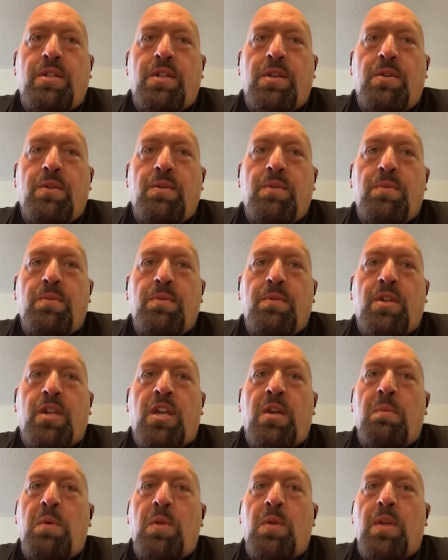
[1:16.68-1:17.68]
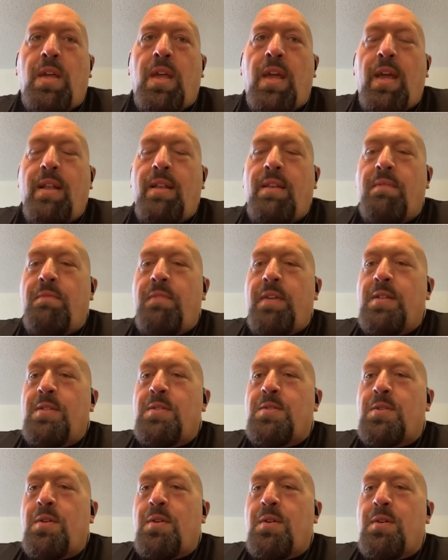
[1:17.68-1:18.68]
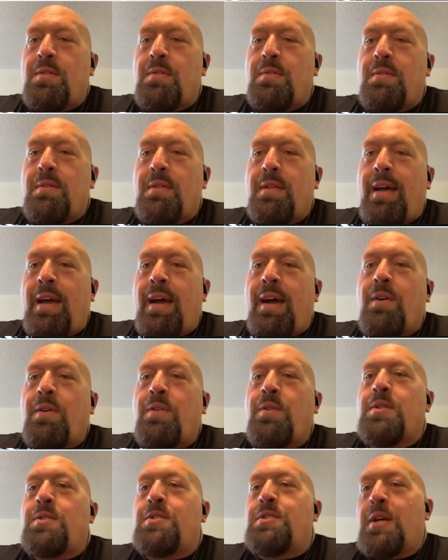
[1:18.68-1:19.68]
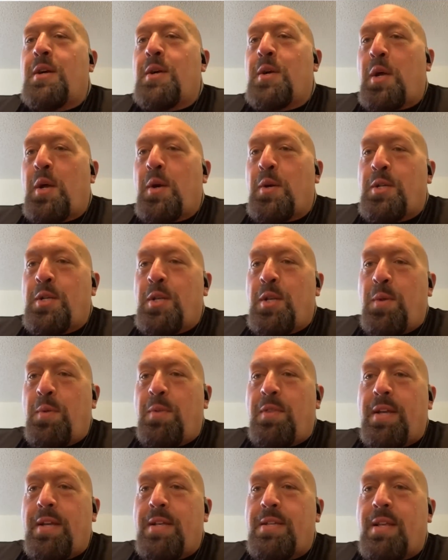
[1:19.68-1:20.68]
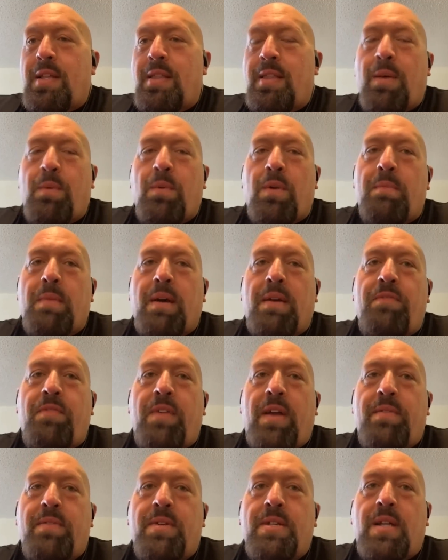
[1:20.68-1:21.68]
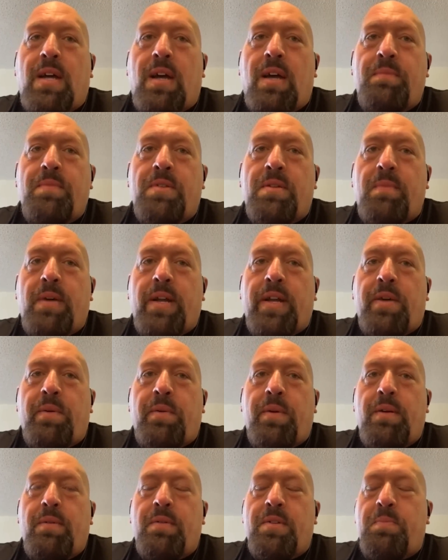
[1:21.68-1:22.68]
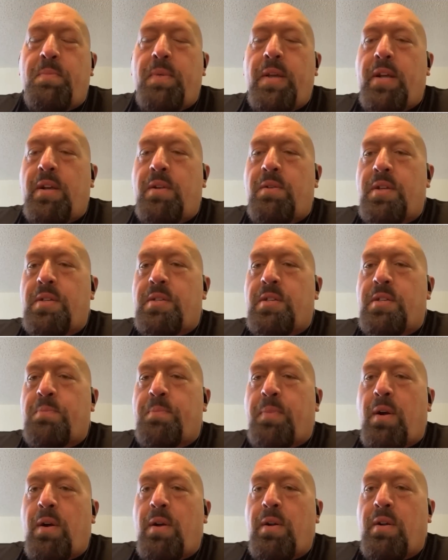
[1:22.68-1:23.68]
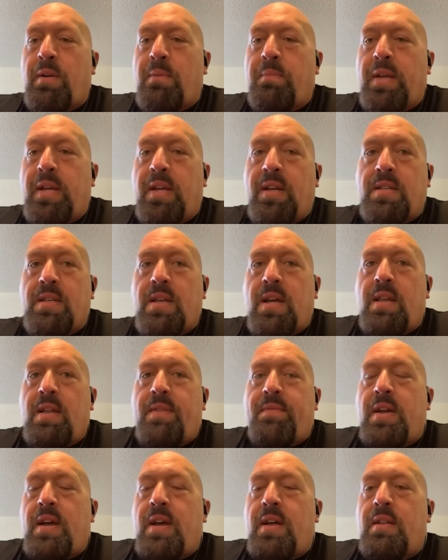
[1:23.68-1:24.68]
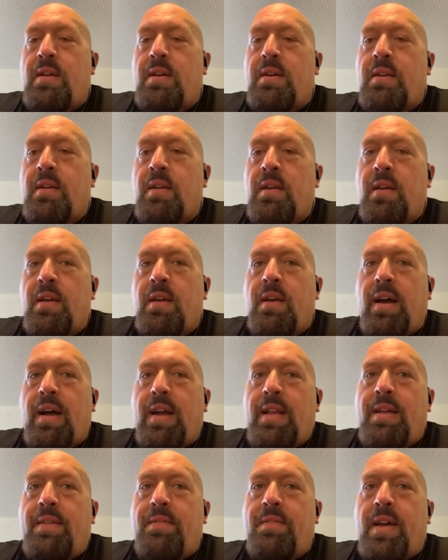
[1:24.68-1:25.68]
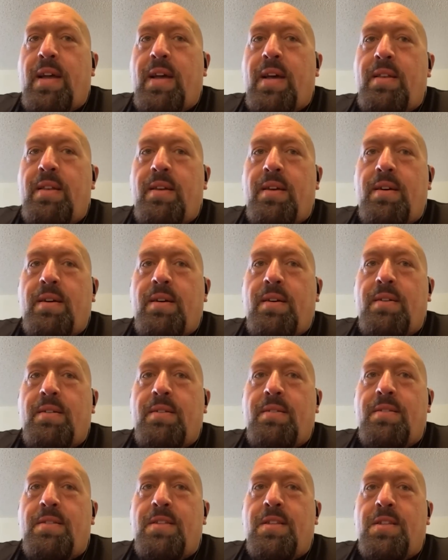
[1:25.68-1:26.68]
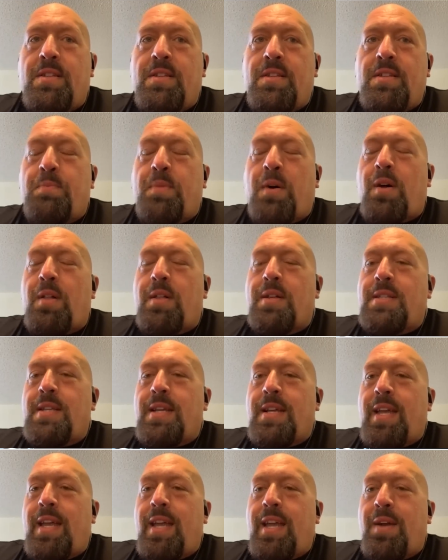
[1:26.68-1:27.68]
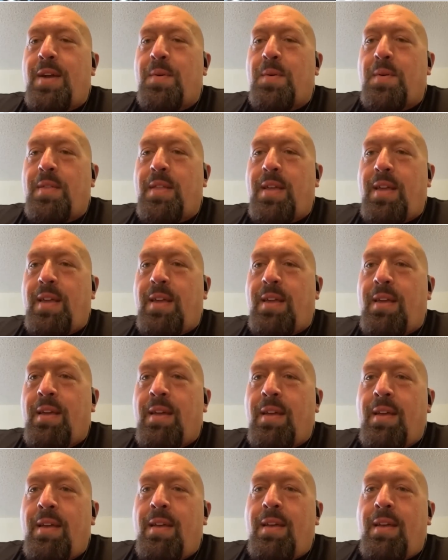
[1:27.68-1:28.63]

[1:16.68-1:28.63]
to communicate to vince on how Chris Jericho should do things. I think one of my favorite times in my career was being Chris's partner because I never had to, I never had to to do the politicking or the